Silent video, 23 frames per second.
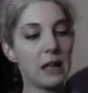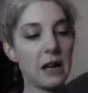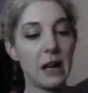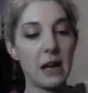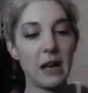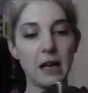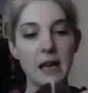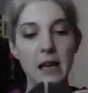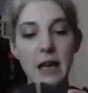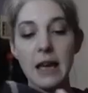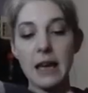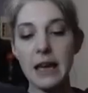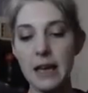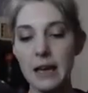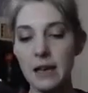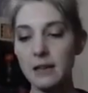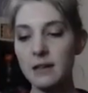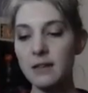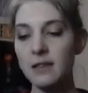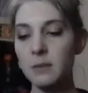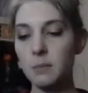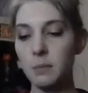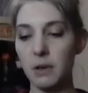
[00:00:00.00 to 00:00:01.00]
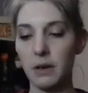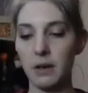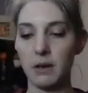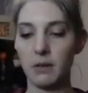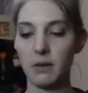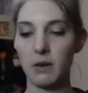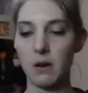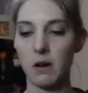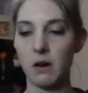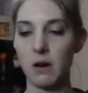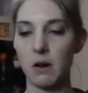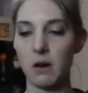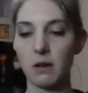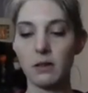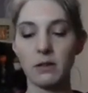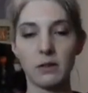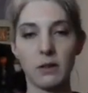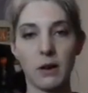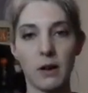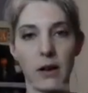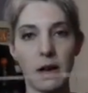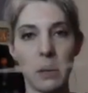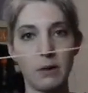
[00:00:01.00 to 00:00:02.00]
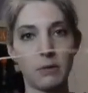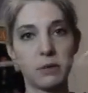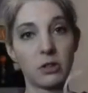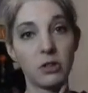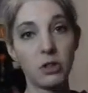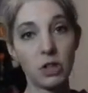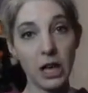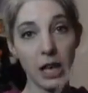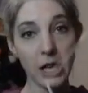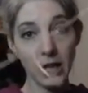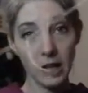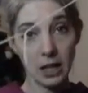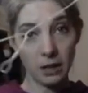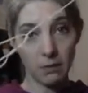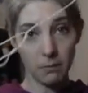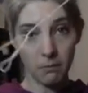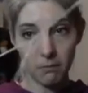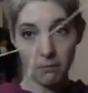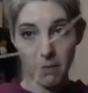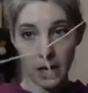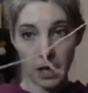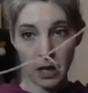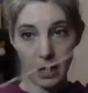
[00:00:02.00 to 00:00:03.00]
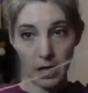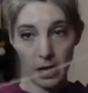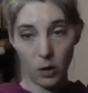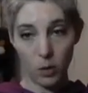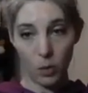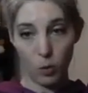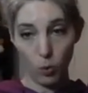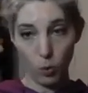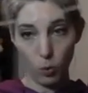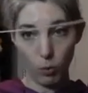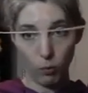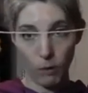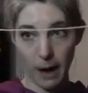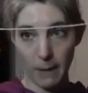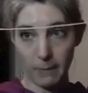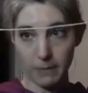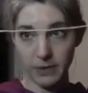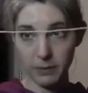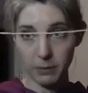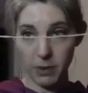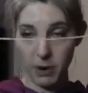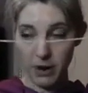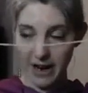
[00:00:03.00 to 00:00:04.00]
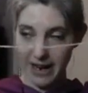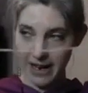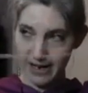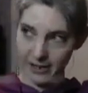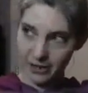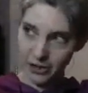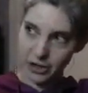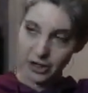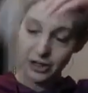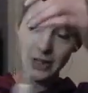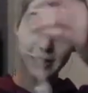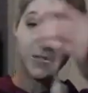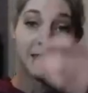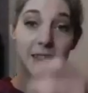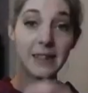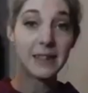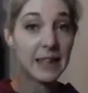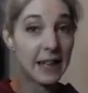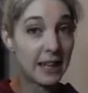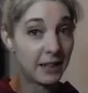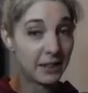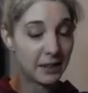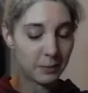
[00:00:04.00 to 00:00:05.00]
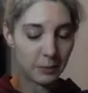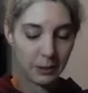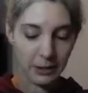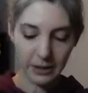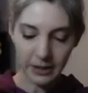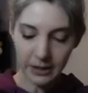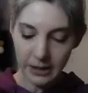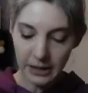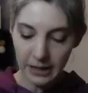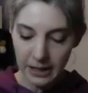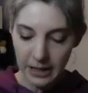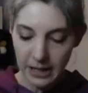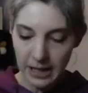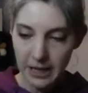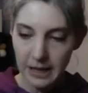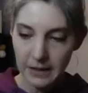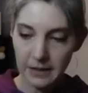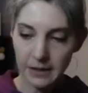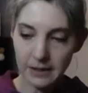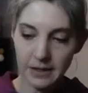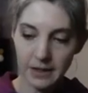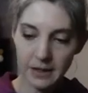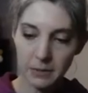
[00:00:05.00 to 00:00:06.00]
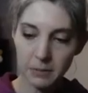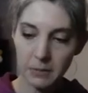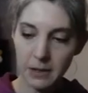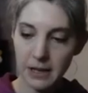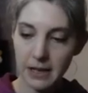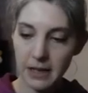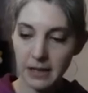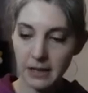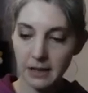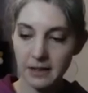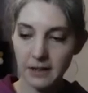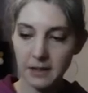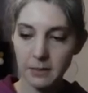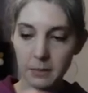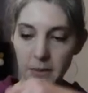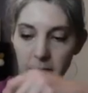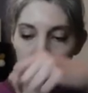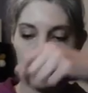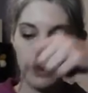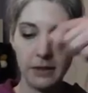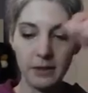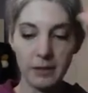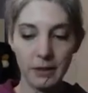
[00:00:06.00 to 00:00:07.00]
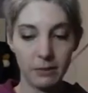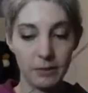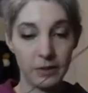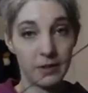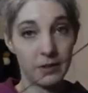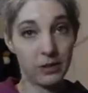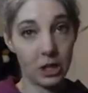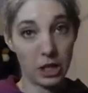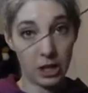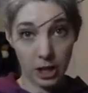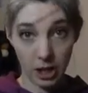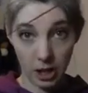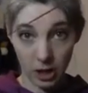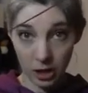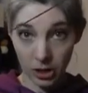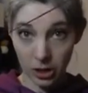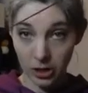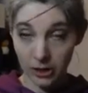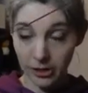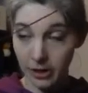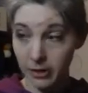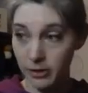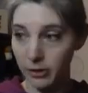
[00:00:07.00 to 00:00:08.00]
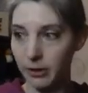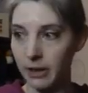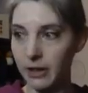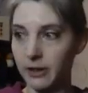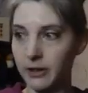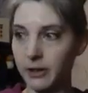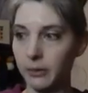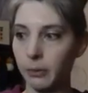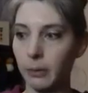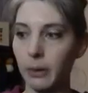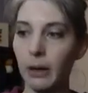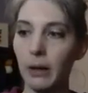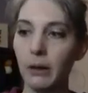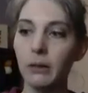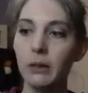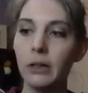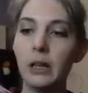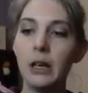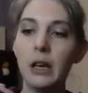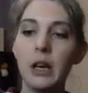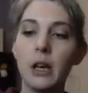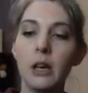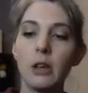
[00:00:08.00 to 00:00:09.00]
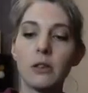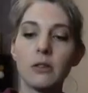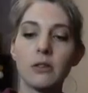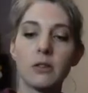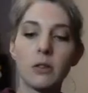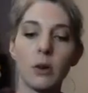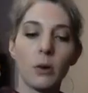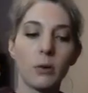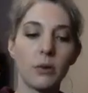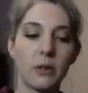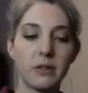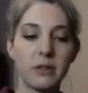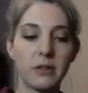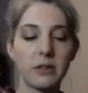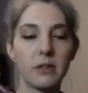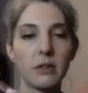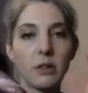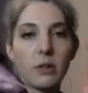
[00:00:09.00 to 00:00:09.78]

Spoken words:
a hand spun along. Sorry, I was checking my reps per inch. This is hand spun. This is my hand spun. I was checking it on the other end as well. So this is a